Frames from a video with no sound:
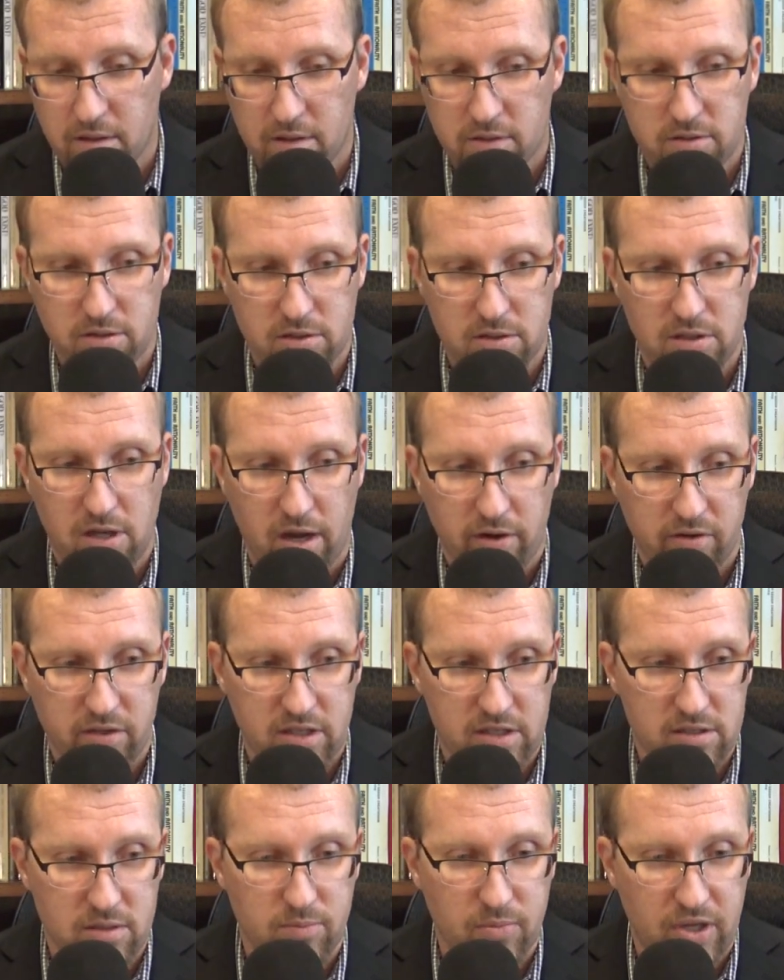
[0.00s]
So
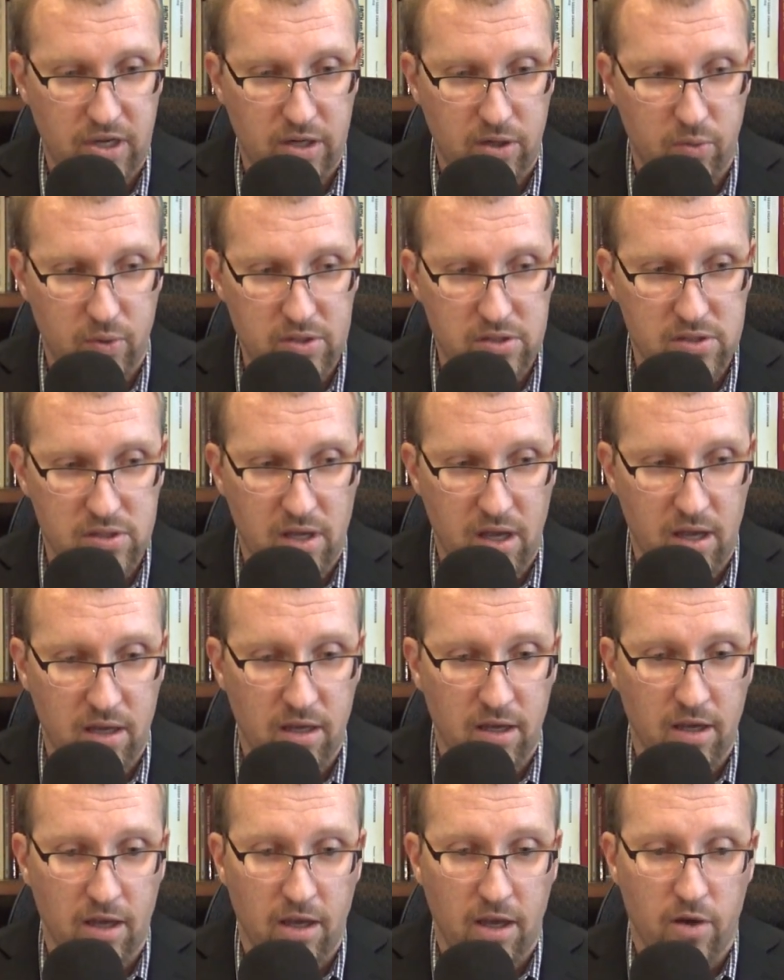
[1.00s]
Socrates and Plato would say,
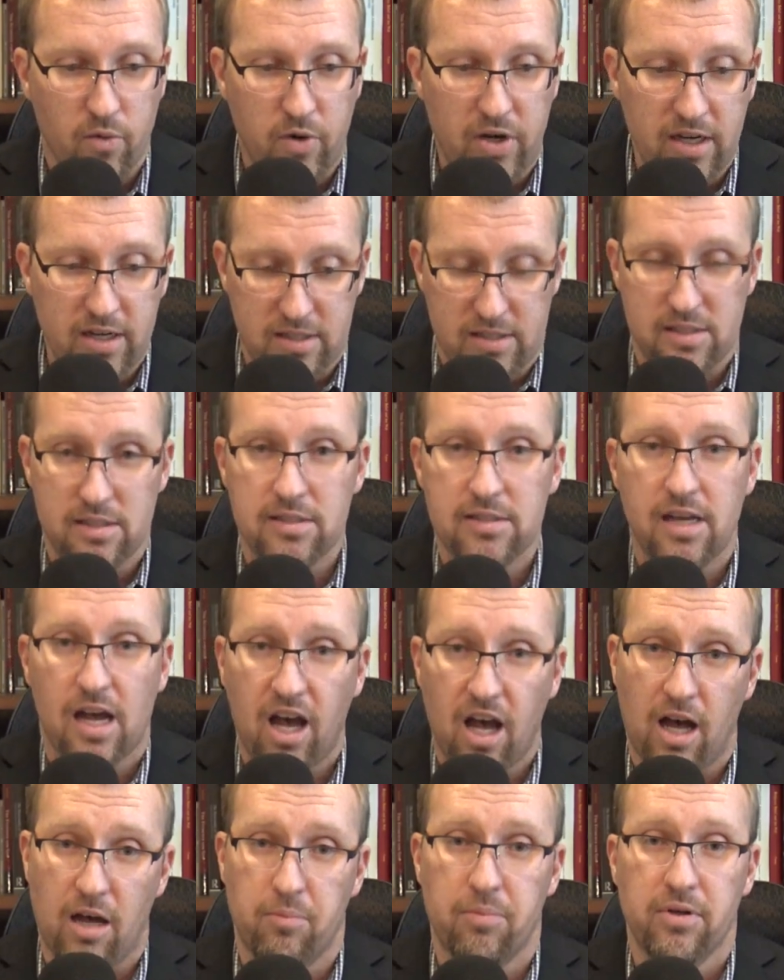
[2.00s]
we need to
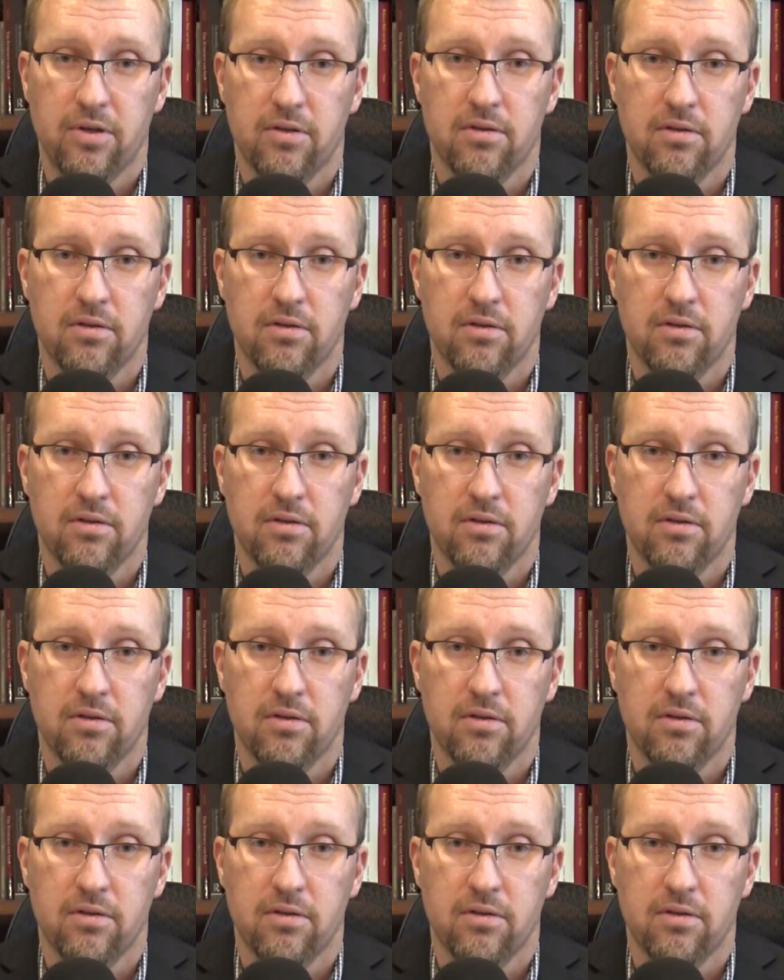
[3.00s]
stop,